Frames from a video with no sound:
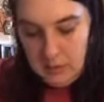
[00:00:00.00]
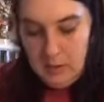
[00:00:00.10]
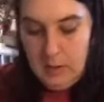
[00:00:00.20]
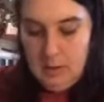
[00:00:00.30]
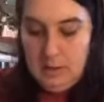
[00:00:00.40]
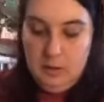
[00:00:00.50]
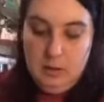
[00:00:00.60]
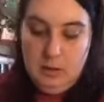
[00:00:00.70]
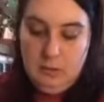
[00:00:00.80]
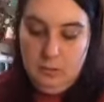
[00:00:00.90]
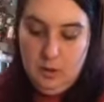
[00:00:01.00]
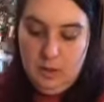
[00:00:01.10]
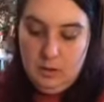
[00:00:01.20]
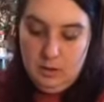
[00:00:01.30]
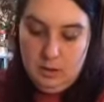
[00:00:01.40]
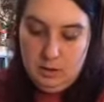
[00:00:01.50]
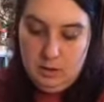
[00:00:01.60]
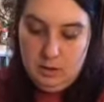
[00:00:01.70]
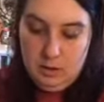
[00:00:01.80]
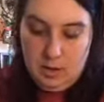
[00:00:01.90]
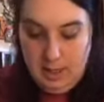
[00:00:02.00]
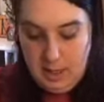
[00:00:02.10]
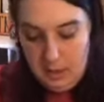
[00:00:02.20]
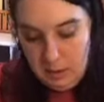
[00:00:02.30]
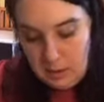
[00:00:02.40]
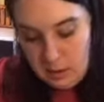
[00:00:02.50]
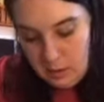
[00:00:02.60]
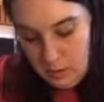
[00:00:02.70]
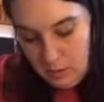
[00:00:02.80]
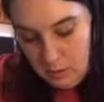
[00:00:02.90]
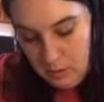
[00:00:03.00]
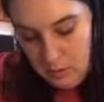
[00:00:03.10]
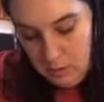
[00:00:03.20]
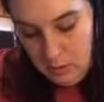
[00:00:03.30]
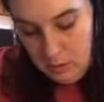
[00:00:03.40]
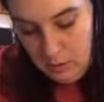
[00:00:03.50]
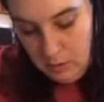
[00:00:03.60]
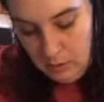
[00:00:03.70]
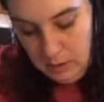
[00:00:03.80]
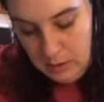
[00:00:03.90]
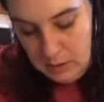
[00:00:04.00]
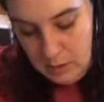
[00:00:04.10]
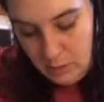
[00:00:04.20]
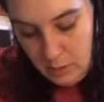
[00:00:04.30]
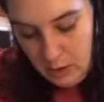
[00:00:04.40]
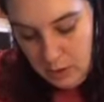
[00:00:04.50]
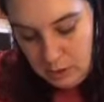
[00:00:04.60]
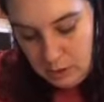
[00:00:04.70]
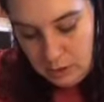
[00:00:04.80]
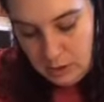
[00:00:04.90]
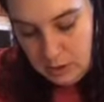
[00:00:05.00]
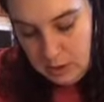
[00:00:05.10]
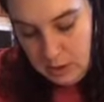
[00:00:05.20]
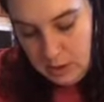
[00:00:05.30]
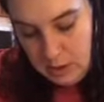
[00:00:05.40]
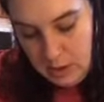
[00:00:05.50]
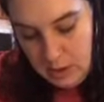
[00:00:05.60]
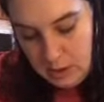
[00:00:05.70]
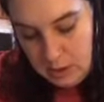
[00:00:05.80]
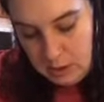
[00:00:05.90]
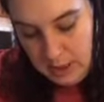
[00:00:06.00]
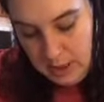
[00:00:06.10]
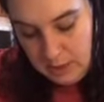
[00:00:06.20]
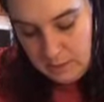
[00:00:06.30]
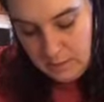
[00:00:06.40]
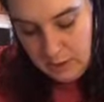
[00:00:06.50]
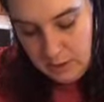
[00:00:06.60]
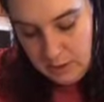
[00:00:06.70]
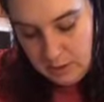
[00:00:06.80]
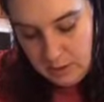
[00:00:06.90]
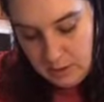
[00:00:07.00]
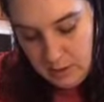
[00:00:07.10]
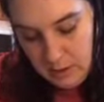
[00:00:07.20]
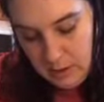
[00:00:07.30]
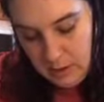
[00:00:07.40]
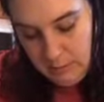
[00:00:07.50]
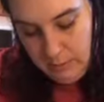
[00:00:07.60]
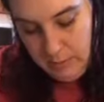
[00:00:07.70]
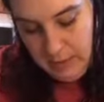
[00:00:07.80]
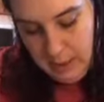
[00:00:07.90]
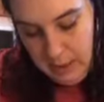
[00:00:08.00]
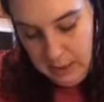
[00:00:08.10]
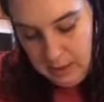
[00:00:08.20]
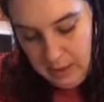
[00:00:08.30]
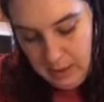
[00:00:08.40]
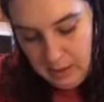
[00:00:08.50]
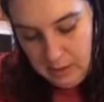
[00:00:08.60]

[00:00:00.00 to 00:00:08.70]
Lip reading: And with the ink too, you need to wash these transfers immediately